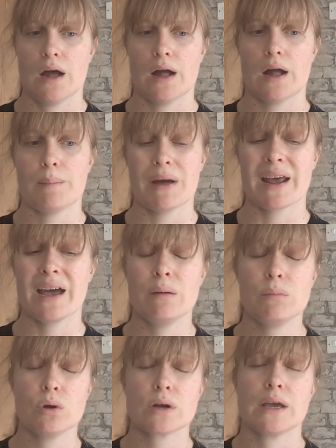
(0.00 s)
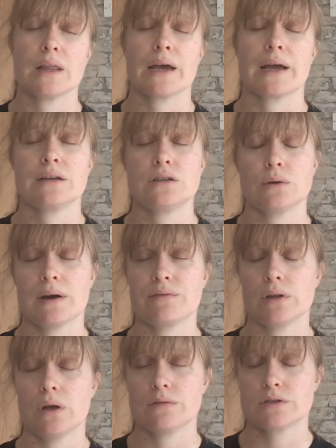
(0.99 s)
And I am lucky, like I do have
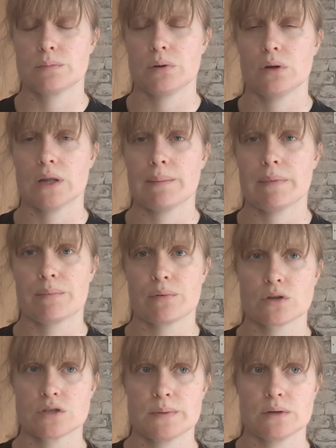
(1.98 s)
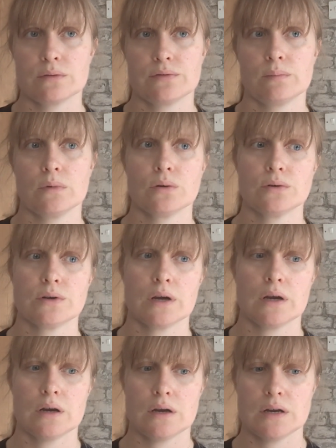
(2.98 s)
a lot of support. Like my brother's been up from
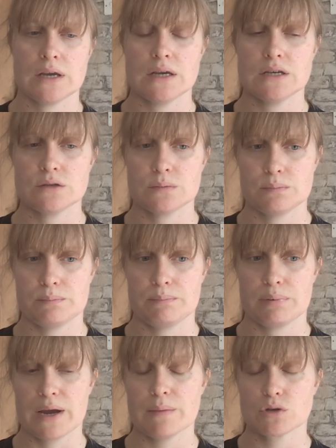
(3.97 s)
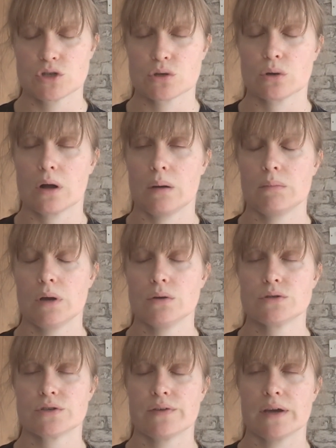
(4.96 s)
London and he's pretty much took on
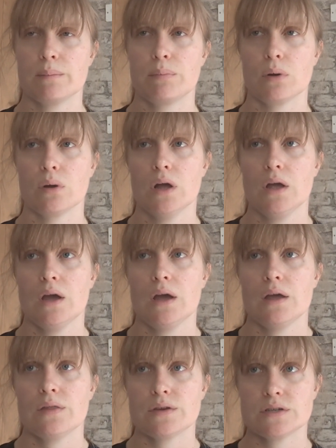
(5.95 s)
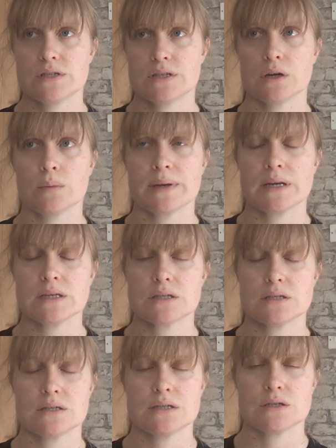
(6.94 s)
most of it, but there's still been
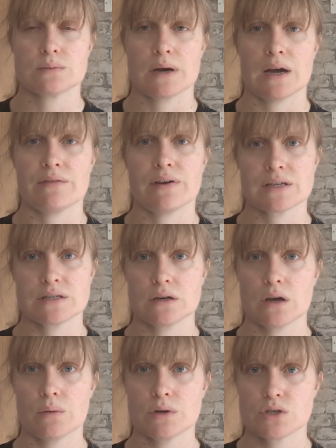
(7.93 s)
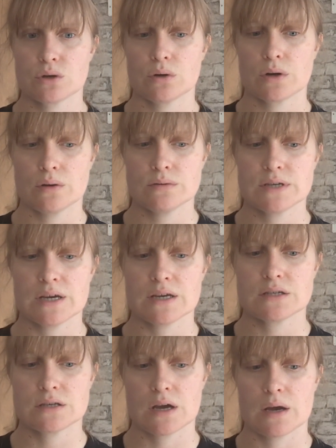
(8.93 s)
instances where I've had to go at short
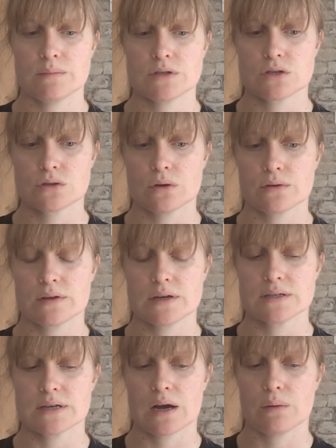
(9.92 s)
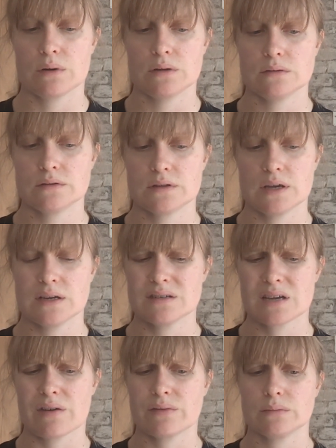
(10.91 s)
notice to sort things out, and
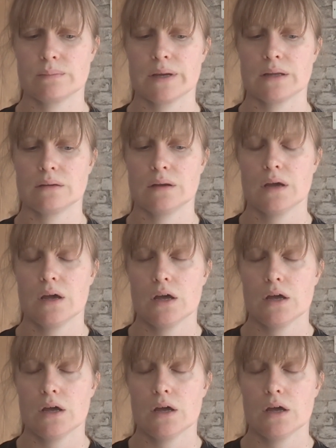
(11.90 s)
things haven't been